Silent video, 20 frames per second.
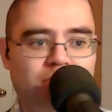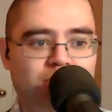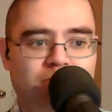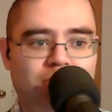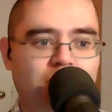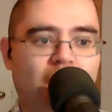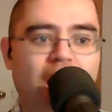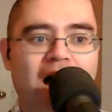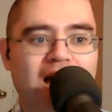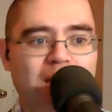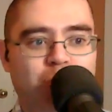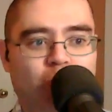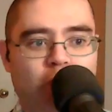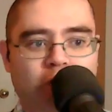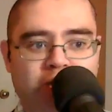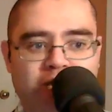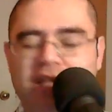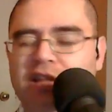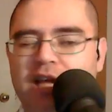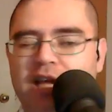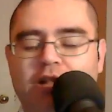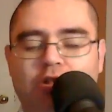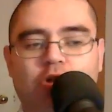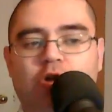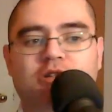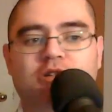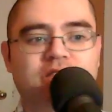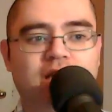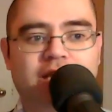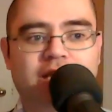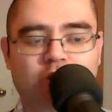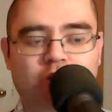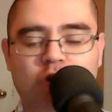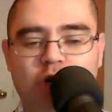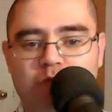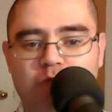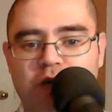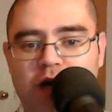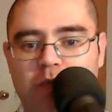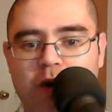eyeballing it, that looks like it
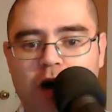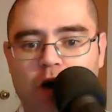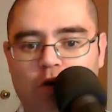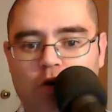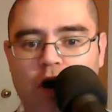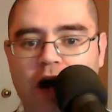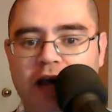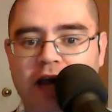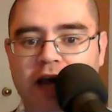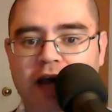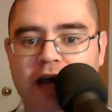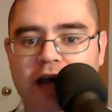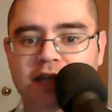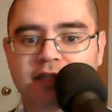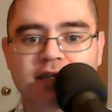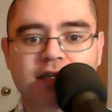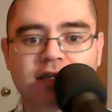could be about right.